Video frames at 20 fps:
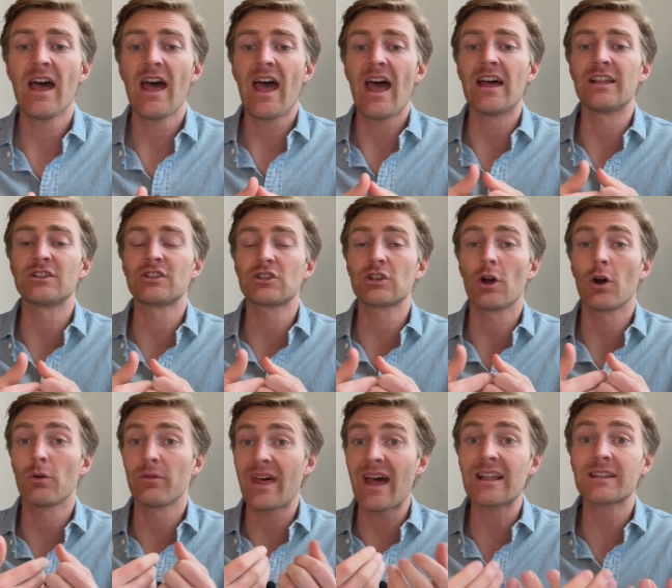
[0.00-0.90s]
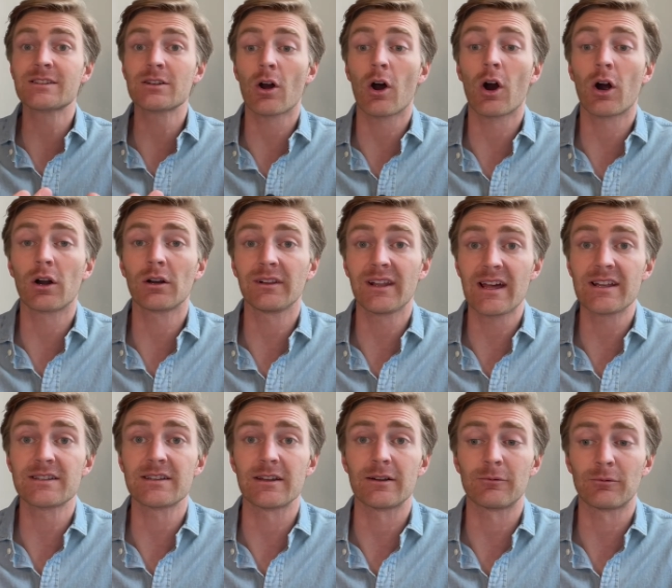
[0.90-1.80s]
And so that's our
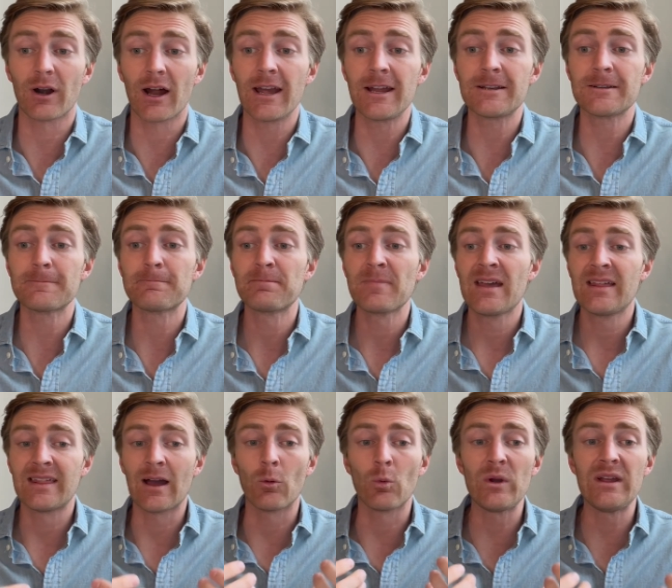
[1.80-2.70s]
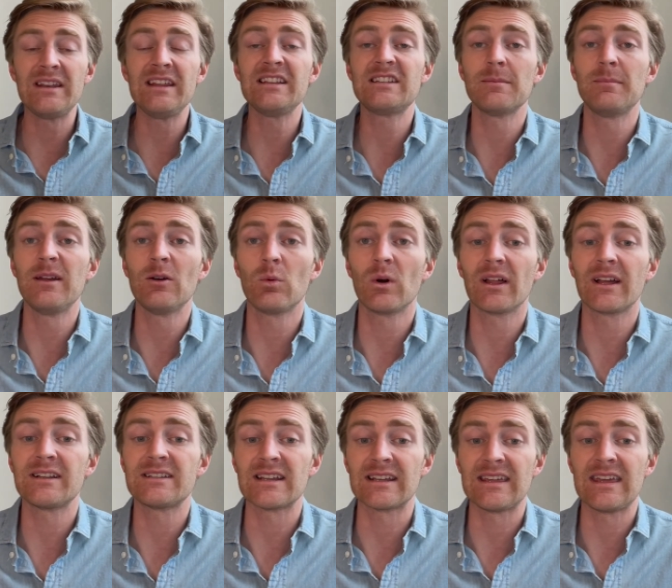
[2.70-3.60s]
lesson, right? That we need to be
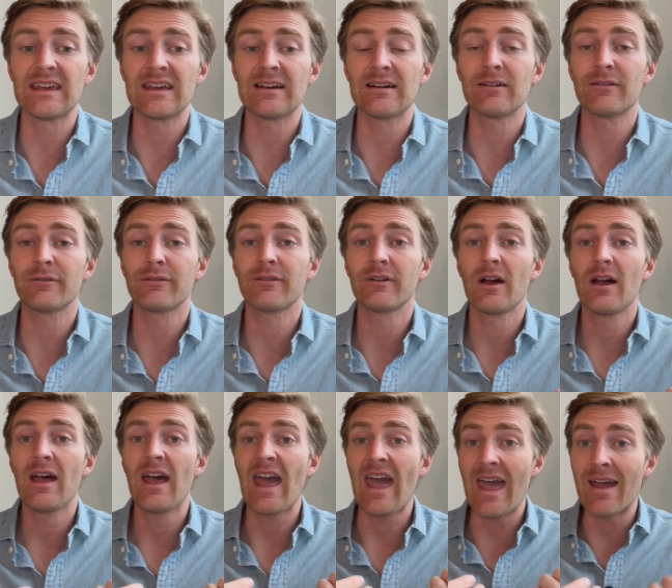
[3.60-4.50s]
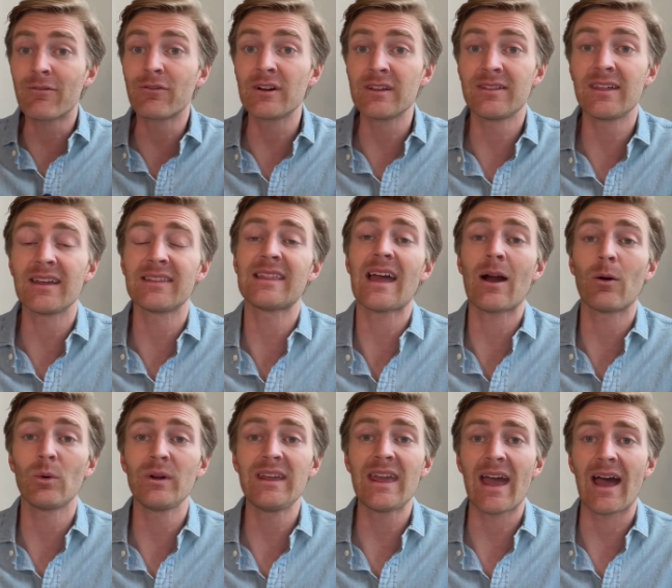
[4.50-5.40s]
willing to give everything that
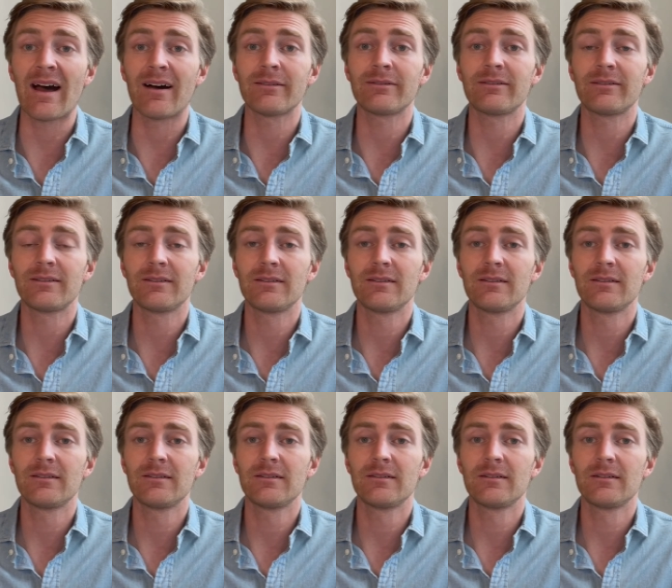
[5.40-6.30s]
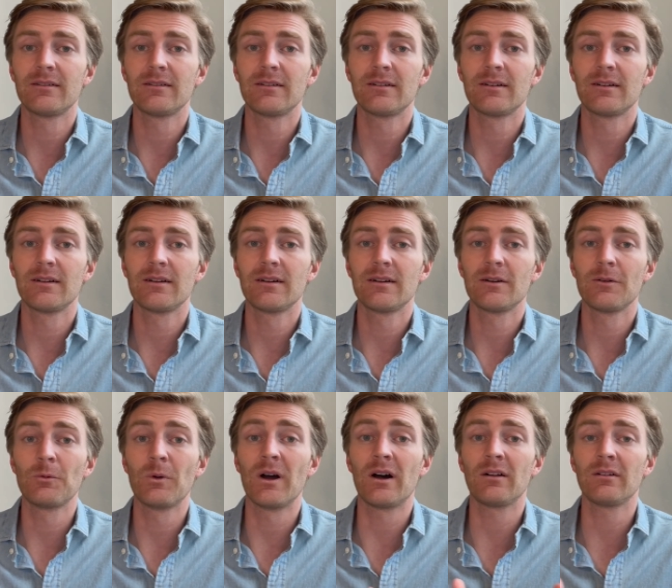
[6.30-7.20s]
we have.
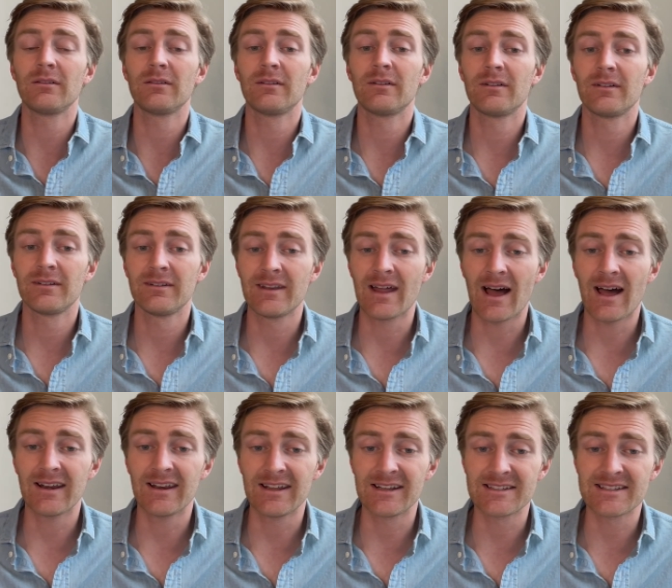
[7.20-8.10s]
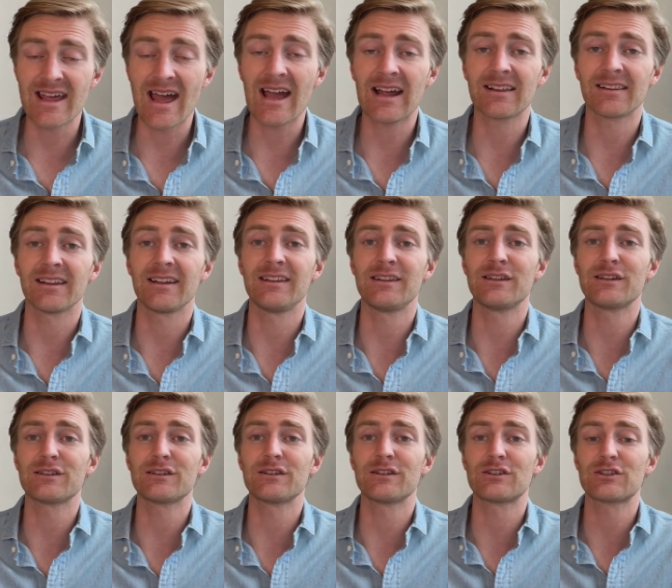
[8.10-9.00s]
Well, not exactly.
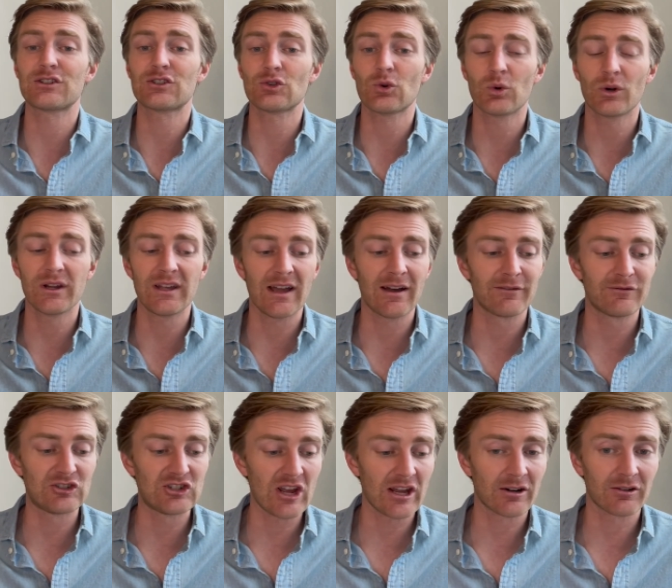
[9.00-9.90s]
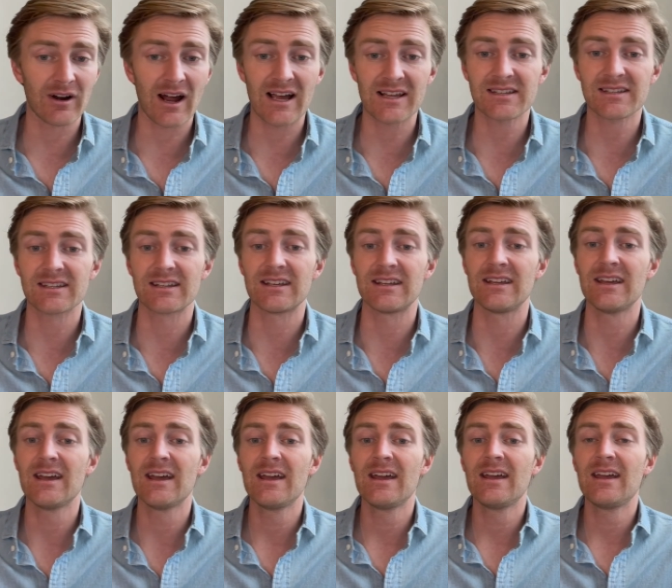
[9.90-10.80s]
The, the story of generosity
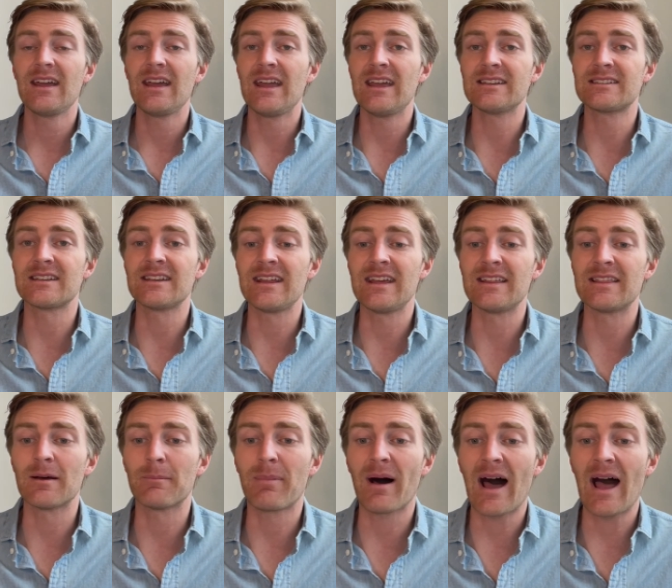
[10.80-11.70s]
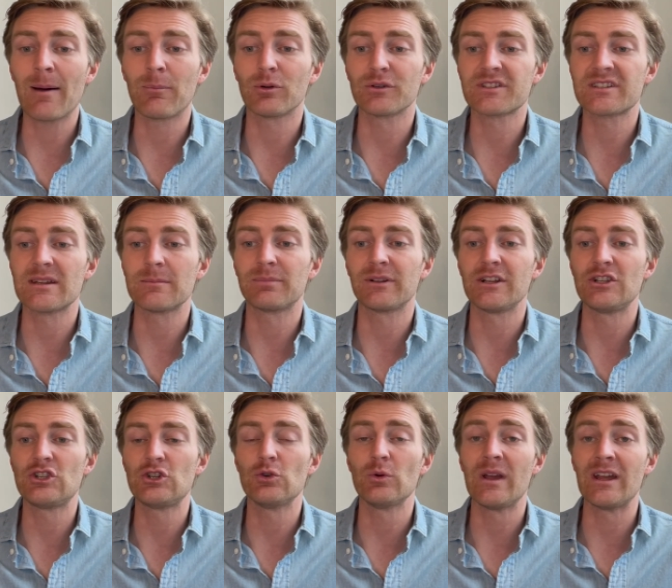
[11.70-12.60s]
isn't in the Bible simply
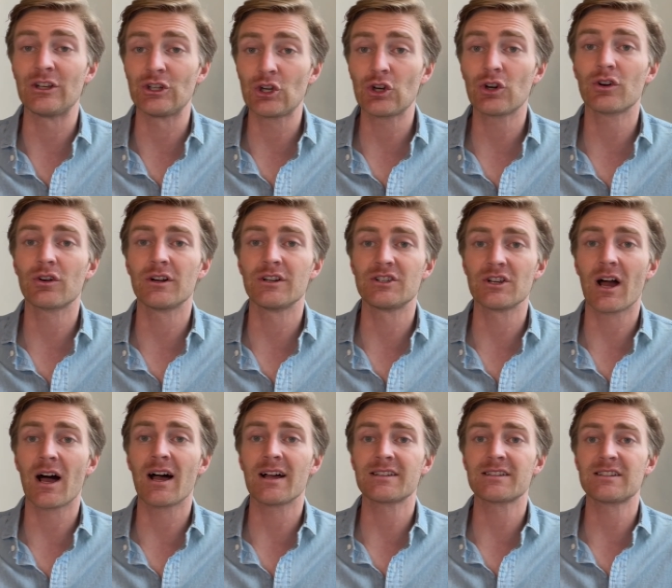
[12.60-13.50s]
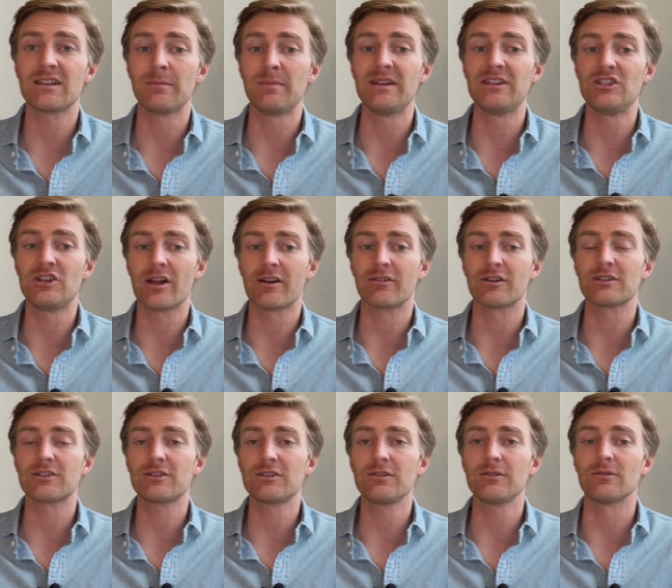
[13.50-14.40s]
to encourage us to be generous
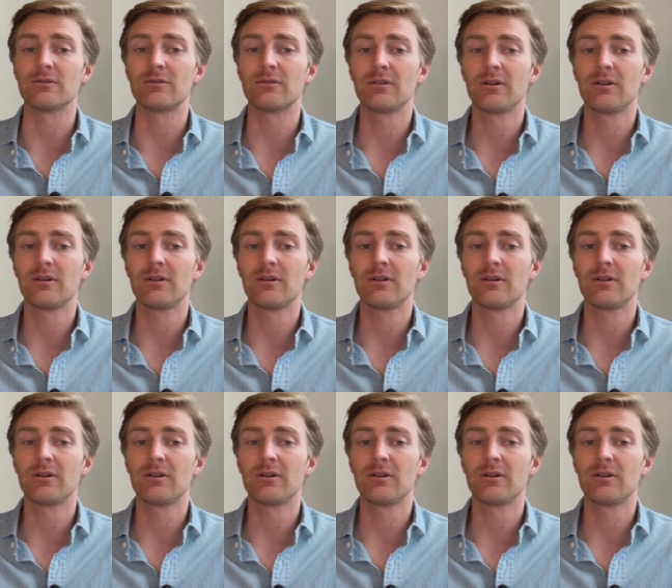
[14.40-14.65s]
too.